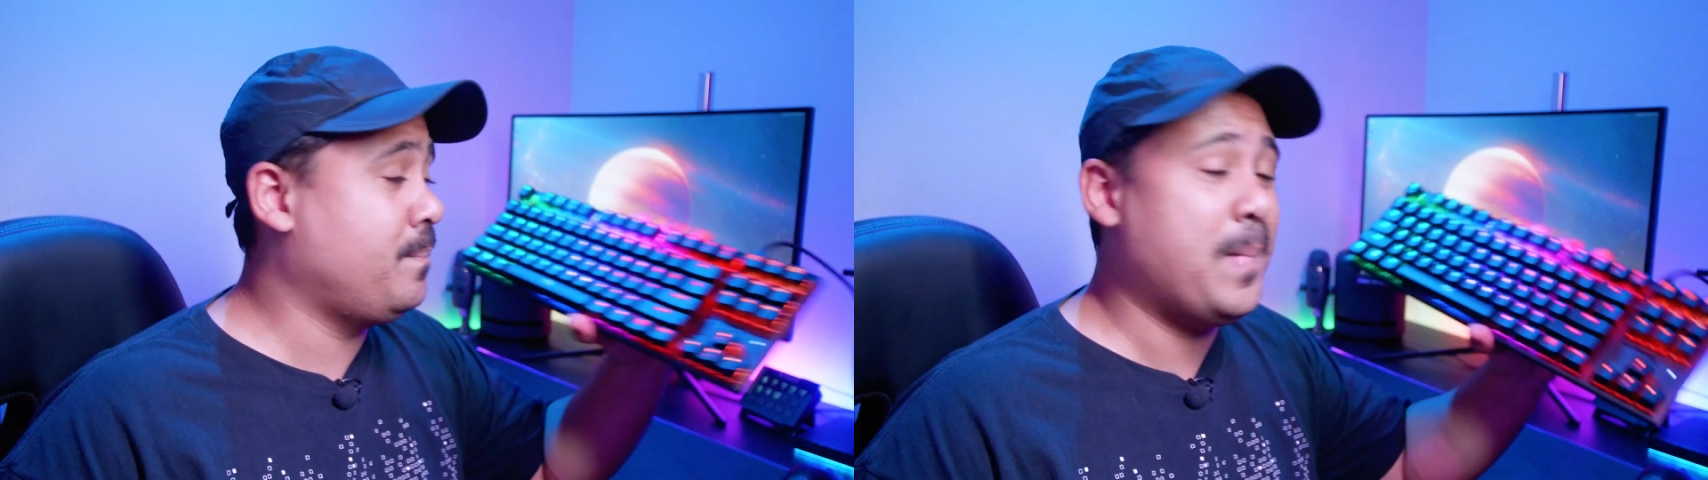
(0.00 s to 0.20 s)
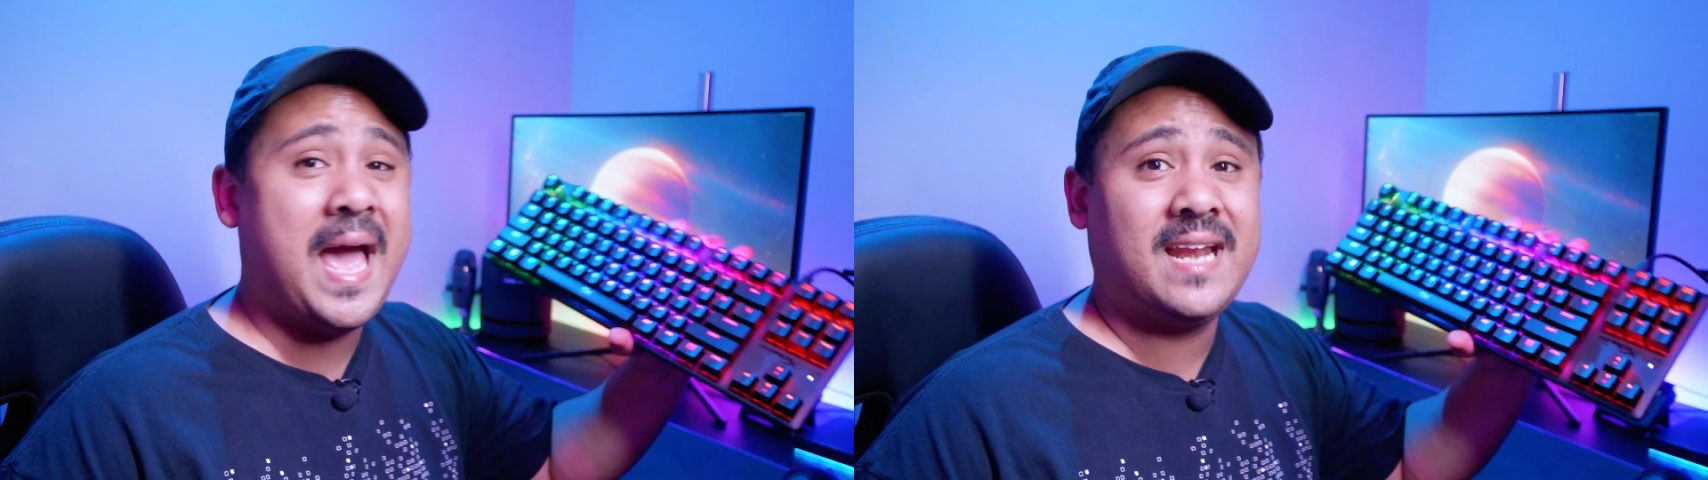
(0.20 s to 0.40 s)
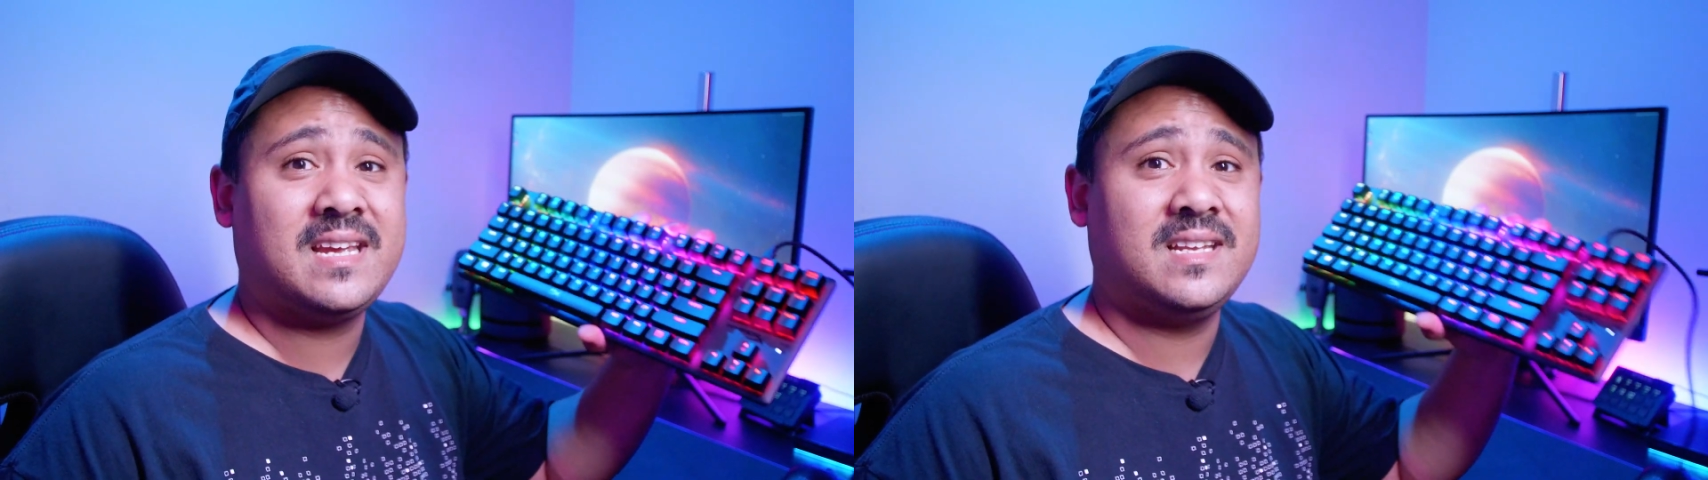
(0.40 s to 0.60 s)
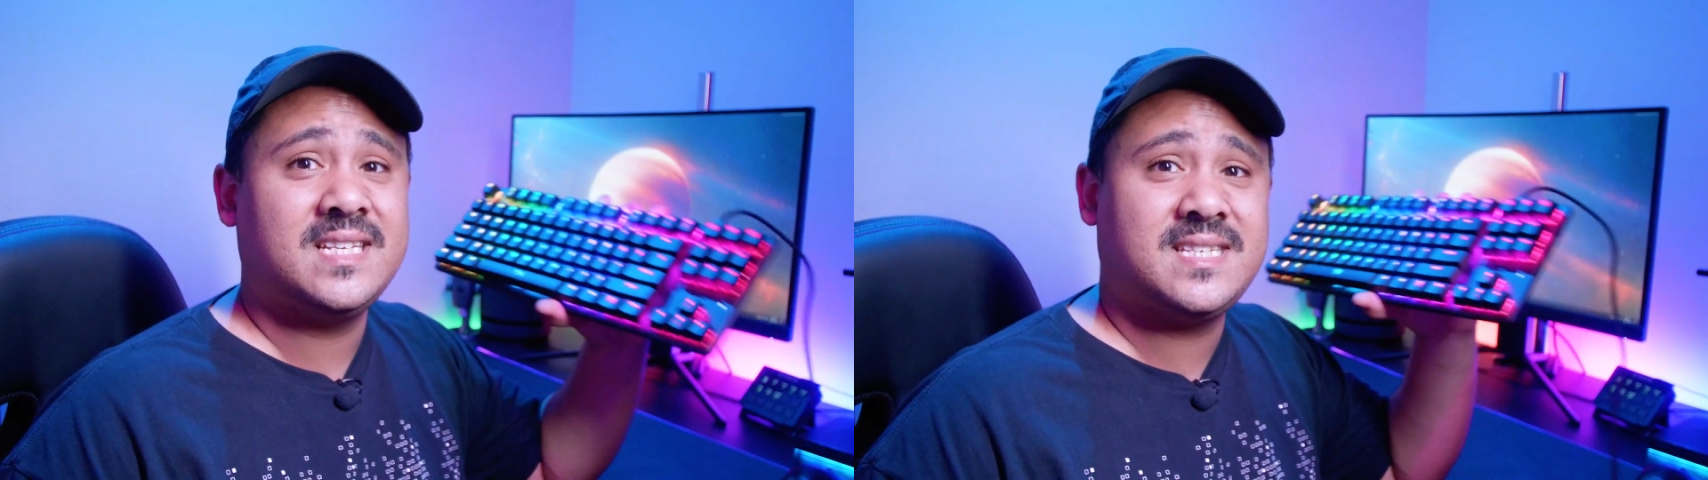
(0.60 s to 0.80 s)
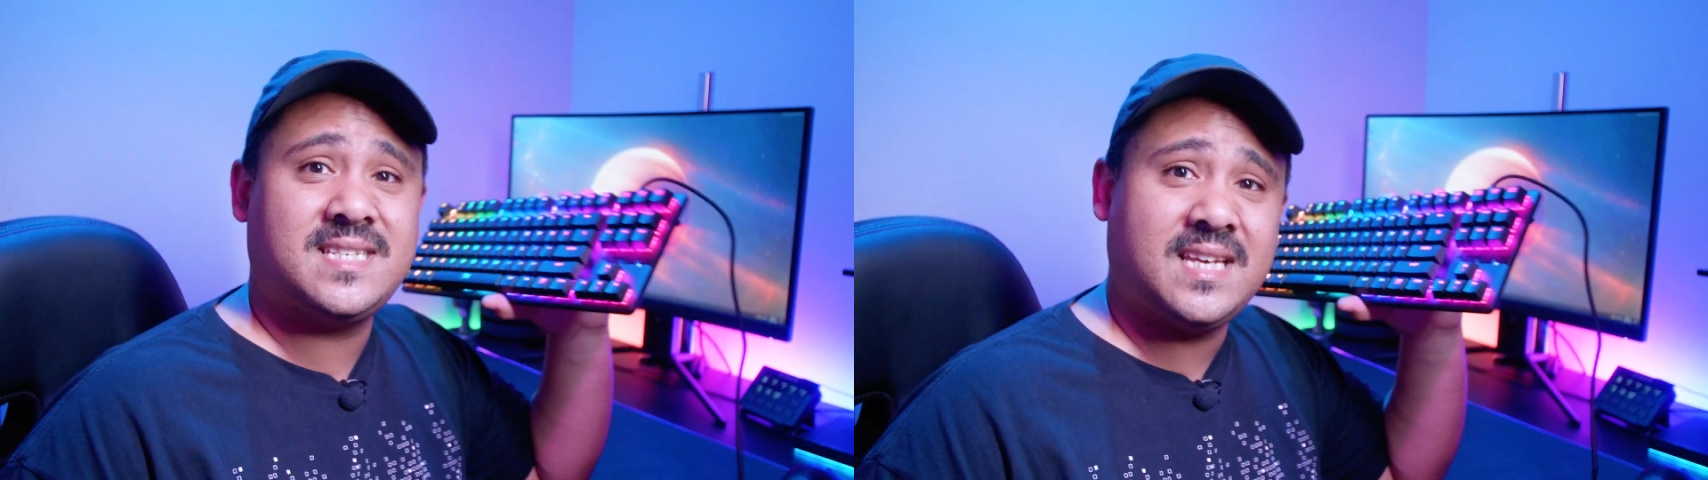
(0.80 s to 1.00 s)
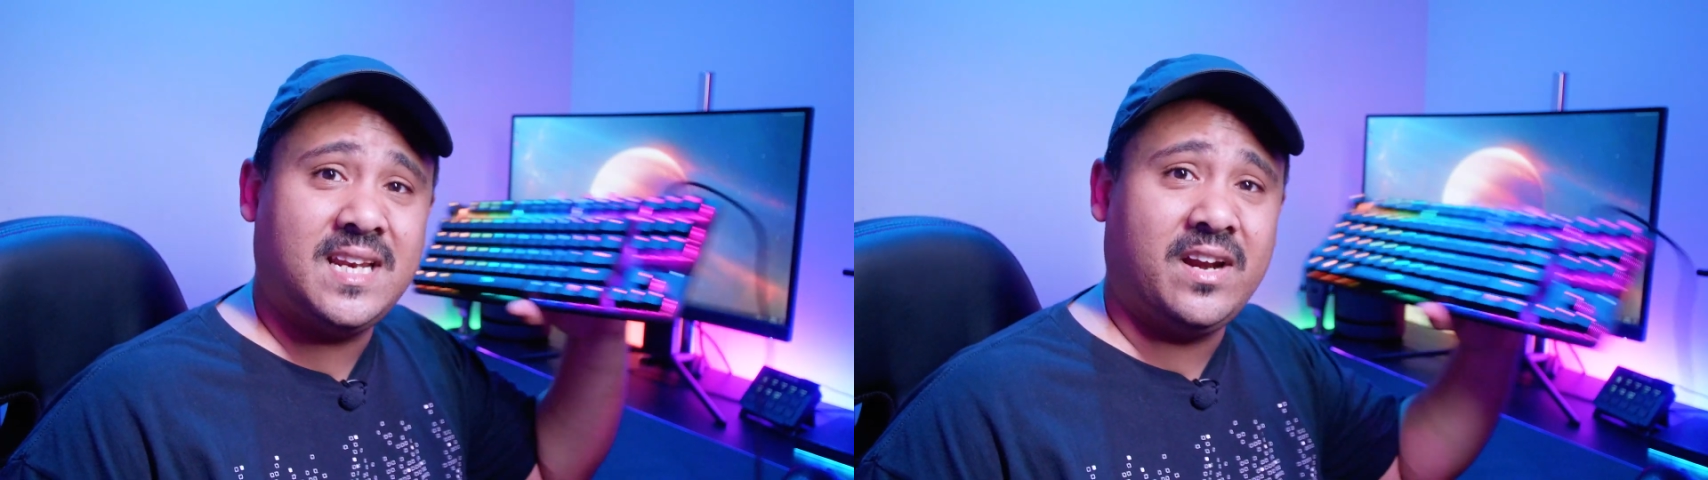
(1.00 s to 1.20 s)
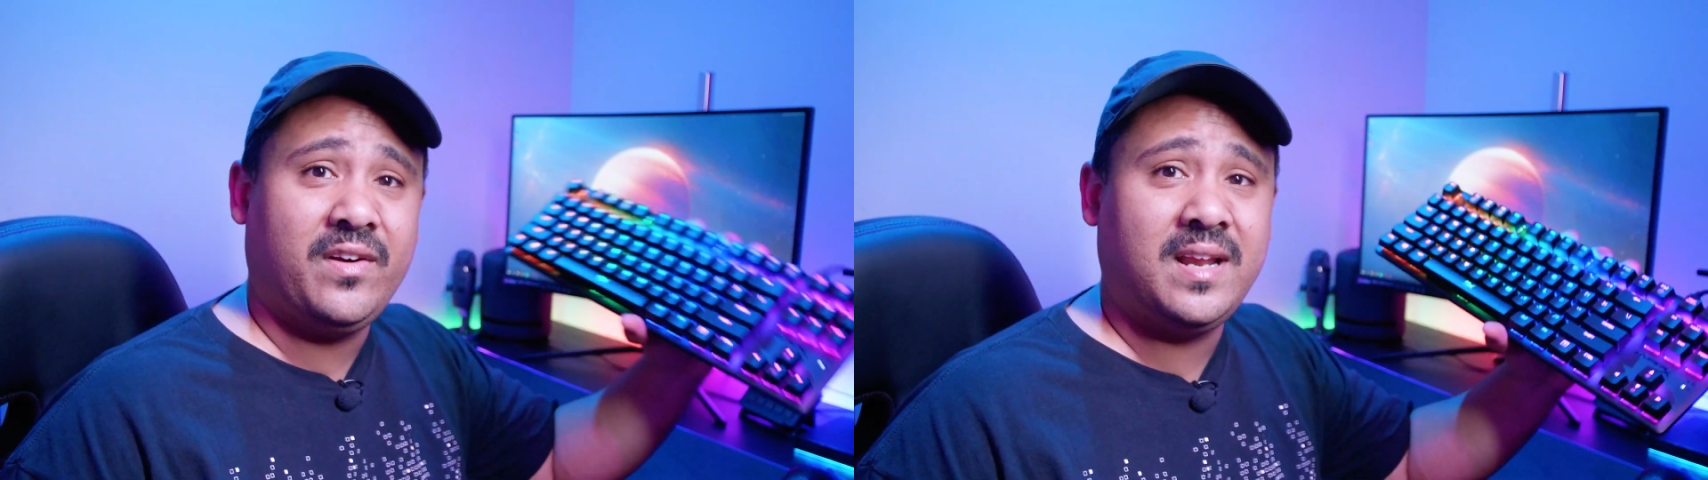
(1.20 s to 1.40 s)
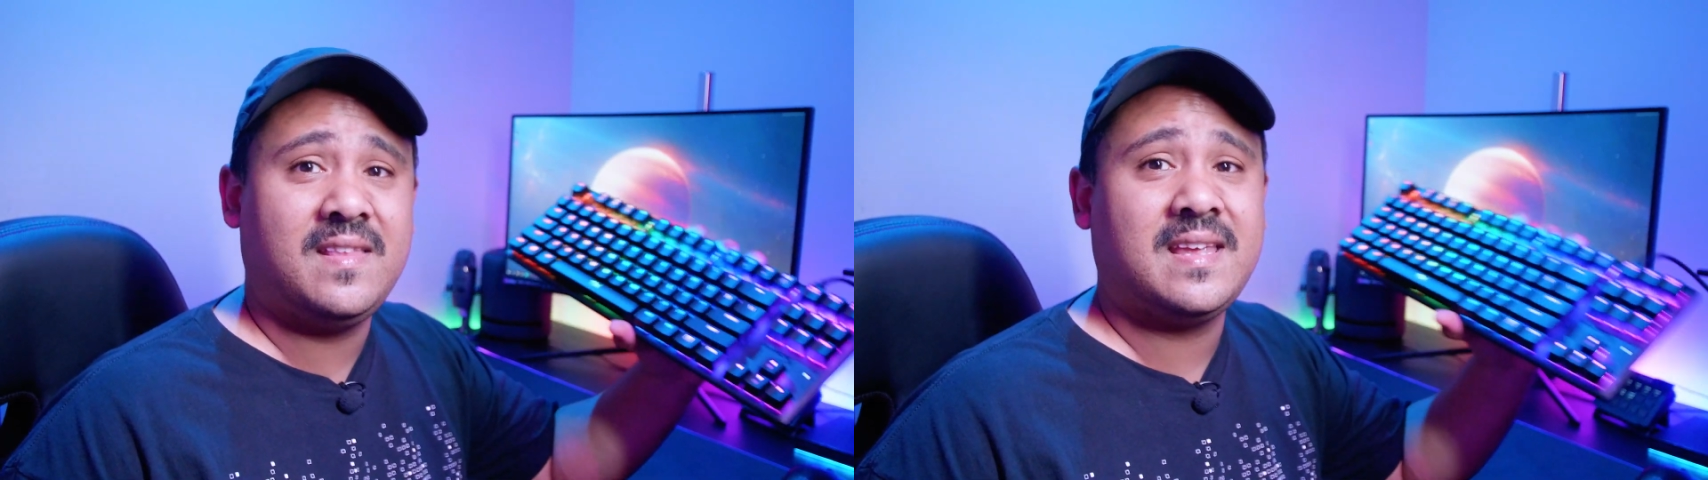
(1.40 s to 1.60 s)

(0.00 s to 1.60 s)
bad considering